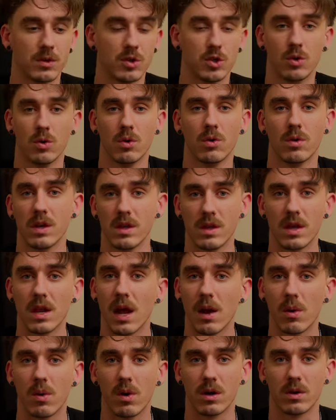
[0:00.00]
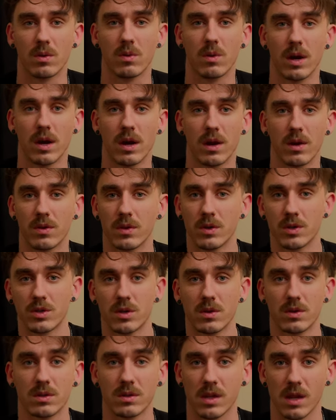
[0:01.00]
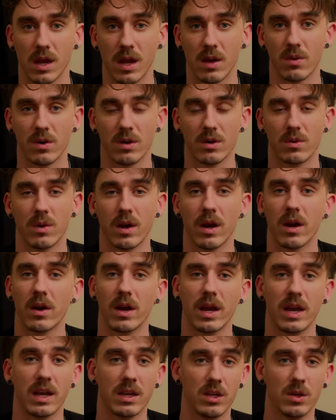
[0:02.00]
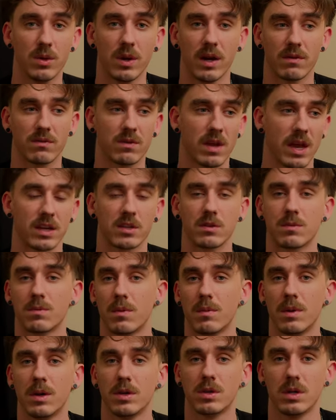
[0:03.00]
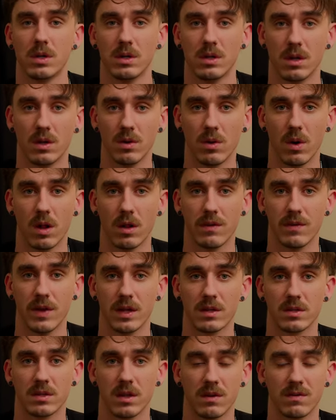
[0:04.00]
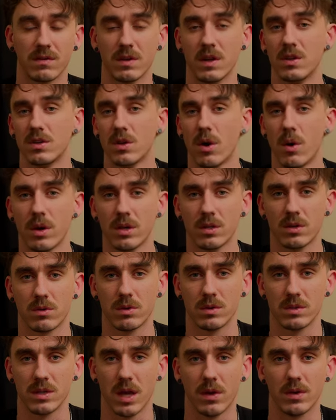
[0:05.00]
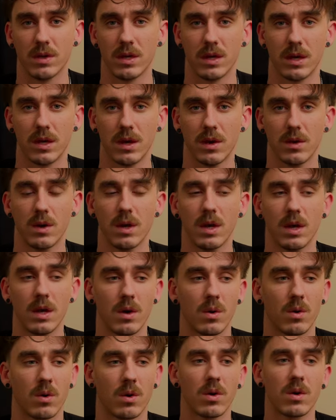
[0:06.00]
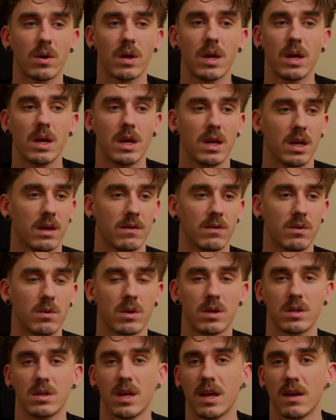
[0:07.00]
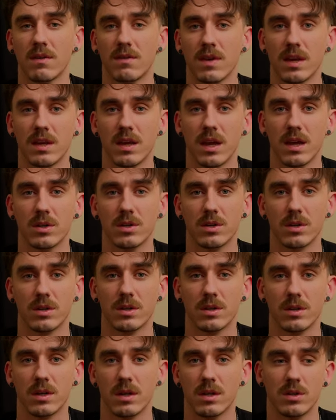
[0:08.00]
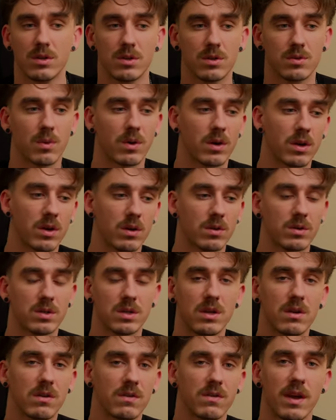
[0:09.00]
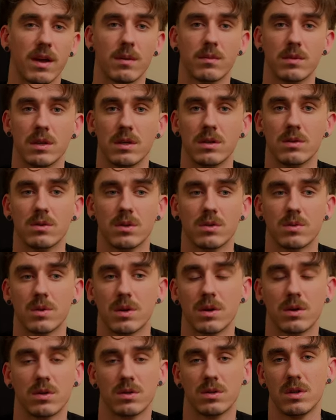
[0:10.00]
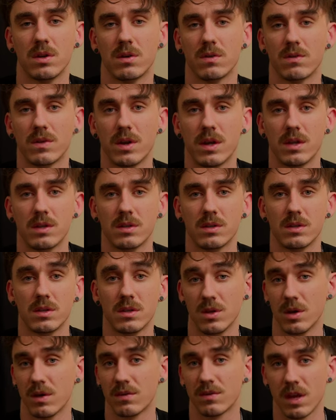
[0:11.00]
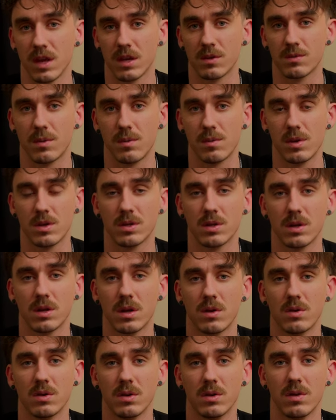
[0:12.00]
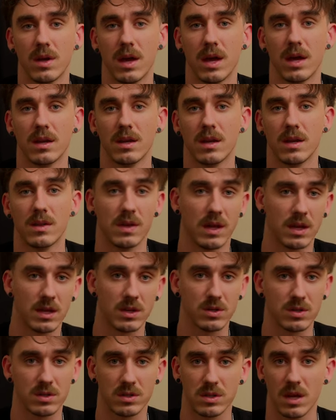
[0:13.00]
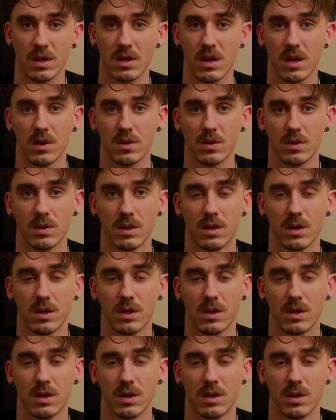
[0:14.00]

jewelry that I want to wear, the shirts that I want to wear, and you have to ask permission to do all of that stuff. And it's always a resounding no. Or if you want to take a vacation and you just want to go see your family, you just want to go see your friends, and you have to ask permission to go do that, and they can just say no.